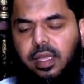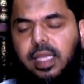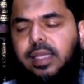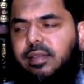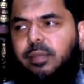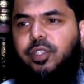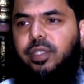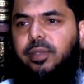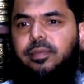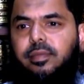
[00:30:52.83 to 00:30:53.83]
In
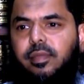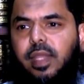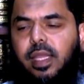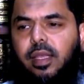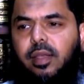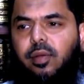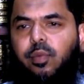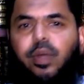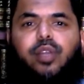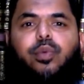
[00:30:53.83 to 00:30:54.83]
summary,
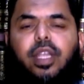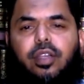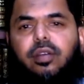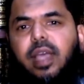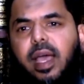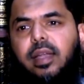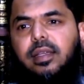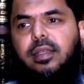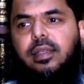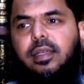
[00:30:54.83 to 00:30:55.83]
when we look
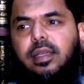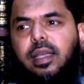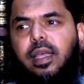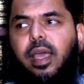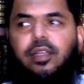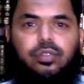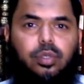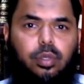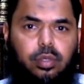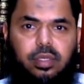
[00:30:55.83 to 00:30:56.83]
at an
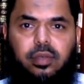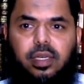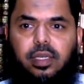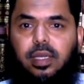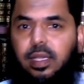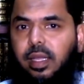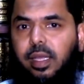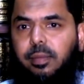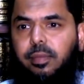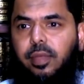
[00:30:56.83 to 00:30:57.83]
extraordinary
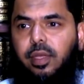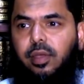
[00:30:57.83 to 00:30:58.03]
claim,